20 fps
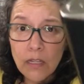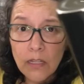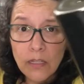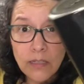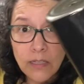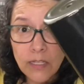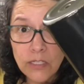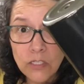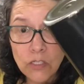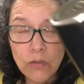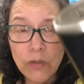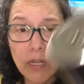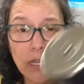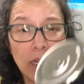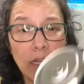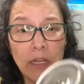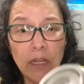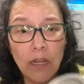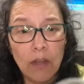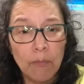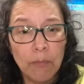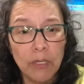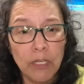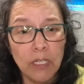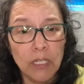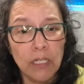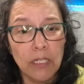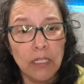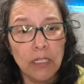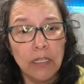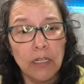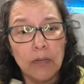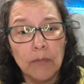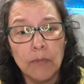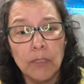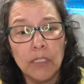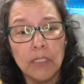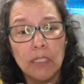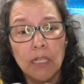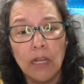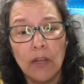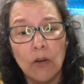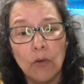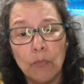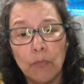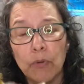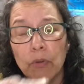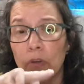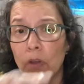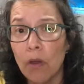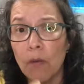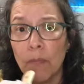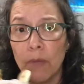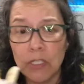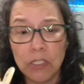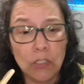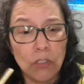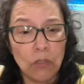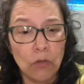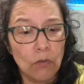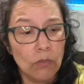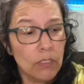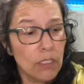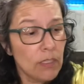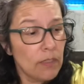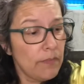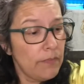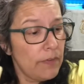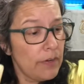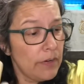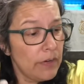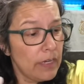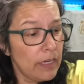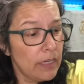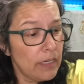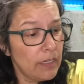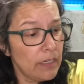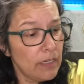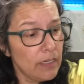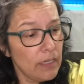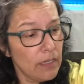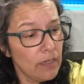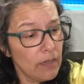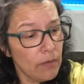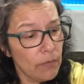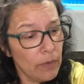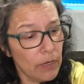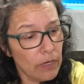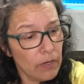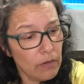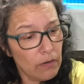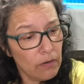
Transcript: That's okay, I'm gonna clean it up because I don't put all my stones at the very end anyway.